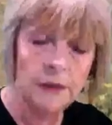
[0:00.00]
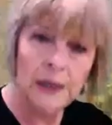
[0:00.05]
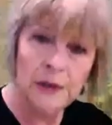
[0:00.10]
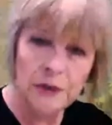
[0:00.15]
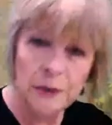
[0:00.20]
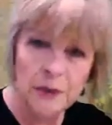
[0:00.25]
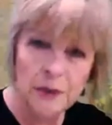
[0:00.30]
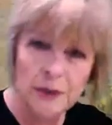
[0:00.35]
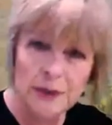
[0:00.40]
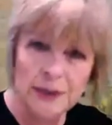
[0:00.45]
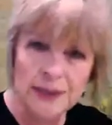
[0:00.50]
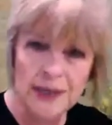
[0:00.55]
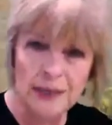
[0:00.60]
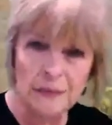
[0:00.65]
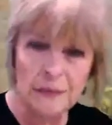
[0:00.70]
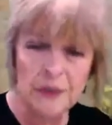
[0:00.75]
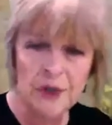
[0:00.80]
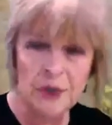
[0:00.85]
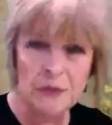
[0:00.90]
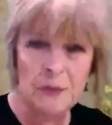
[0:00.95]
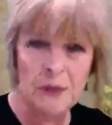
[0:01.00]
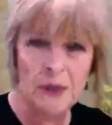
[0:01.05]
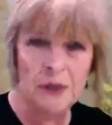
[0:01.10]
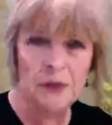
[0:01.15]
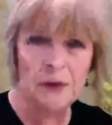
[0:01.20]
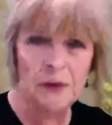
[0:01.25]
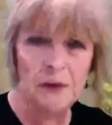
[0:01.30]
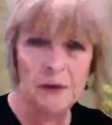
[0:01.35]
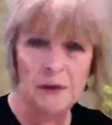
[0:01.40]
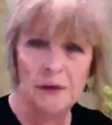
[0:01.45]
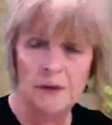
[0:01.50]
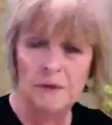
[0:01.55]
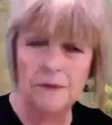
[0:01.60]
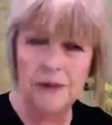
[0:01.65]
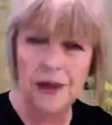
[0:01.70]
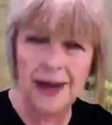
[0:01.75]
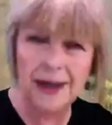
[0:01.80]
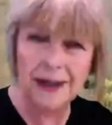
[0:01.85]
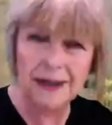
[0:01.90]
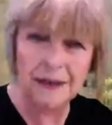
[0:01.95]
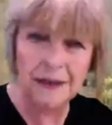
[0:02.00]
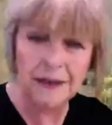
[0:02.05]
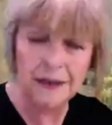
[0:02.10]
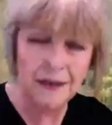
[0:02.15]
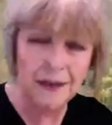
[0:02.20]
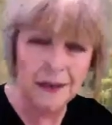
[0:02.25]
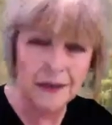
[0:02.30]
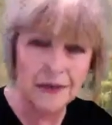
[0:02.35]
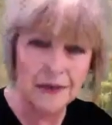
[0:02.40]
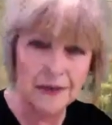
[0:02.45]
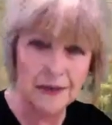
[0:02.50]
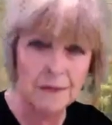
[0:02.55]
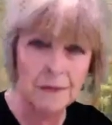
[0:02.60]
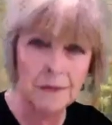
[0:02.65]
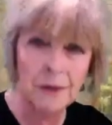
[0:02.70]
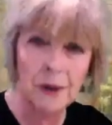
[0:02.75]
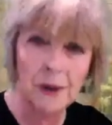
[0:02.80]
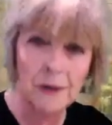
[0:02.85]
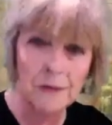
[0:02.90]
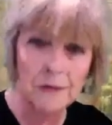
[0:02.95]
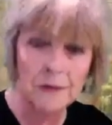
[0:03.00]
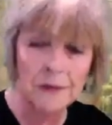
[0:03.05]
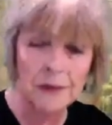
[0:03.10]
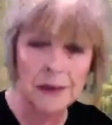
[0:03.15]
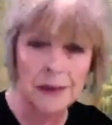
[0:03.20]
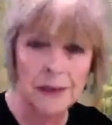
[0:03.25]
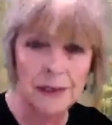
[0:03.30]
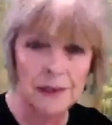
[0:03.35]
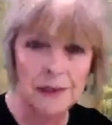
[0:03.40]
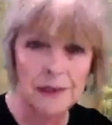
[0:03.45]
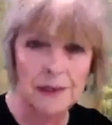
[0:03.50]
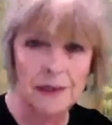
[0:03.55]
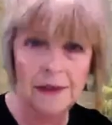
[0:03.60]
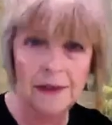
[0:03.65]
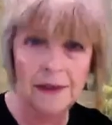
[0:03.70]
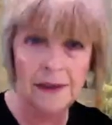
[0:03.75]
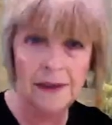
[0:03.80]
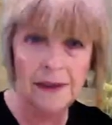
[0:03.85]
He'd throw a sandwich back at you if you hadn't cut it perfectly.